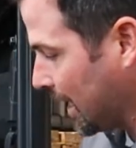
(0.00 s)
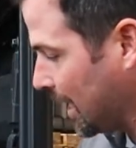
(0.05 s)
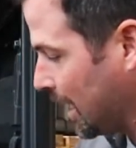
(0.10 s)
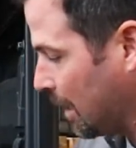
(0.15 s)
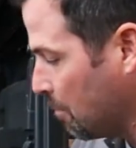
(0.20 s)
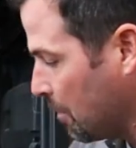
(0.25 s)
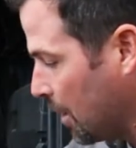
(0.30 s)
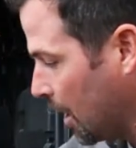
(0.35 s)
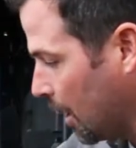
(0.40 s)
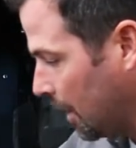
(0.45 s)

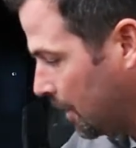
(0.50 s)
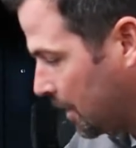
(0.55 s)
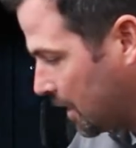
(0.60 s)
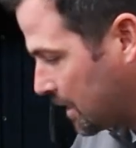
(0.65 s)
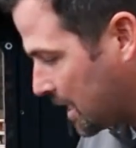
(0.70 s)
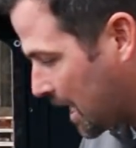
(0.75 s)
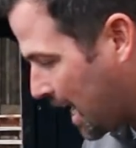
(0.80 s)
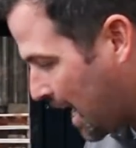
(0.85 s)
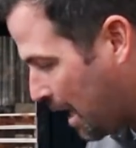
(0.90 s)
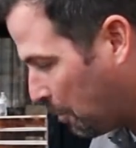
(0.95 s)
again marry the
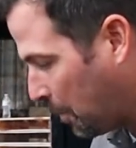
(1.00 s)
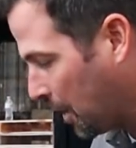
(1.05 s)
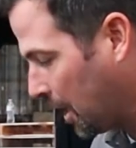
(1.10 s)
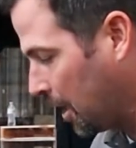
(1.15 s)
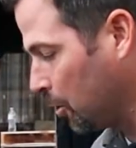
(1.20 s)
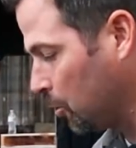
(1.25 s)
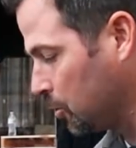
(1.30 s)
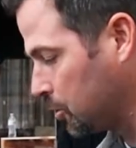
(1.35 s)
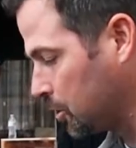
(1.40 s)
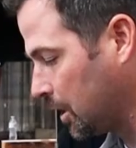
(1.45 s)
top
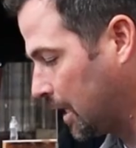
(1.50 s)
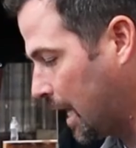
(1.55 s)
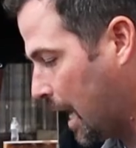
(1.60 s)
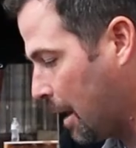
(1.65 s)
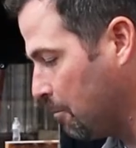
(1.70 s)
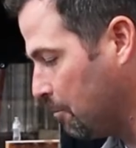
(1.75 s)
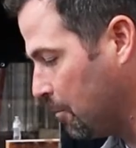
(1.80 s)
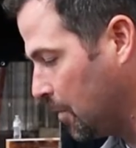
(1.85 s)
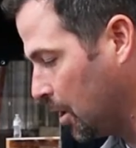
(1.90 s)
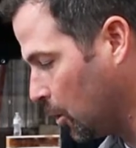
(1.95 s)
panel to
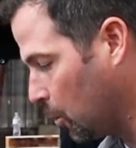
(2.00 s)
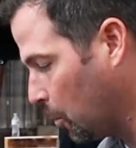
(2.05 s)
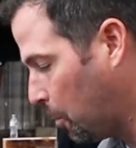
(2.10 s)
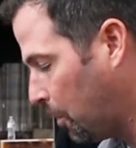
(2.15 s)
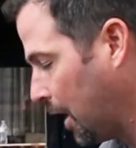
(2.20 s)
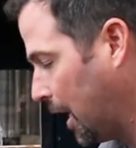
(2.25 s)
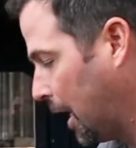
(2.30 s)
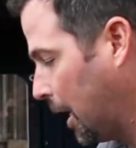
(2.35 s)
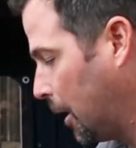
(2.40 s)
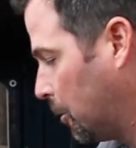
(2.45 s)
that middle
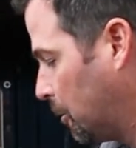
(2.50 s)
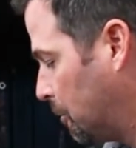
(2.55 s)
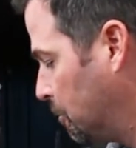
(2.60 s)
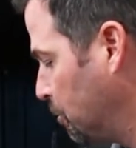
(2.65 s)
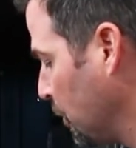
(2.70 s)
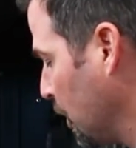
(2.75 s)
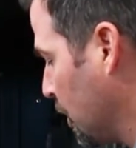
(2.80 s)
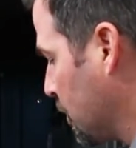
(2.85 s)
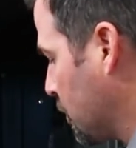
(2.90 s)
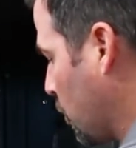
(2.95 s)
panel.
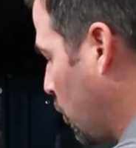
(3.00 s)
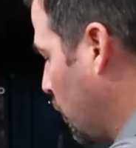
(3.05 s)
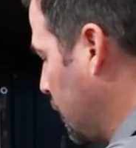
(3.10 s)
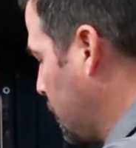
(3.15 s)
So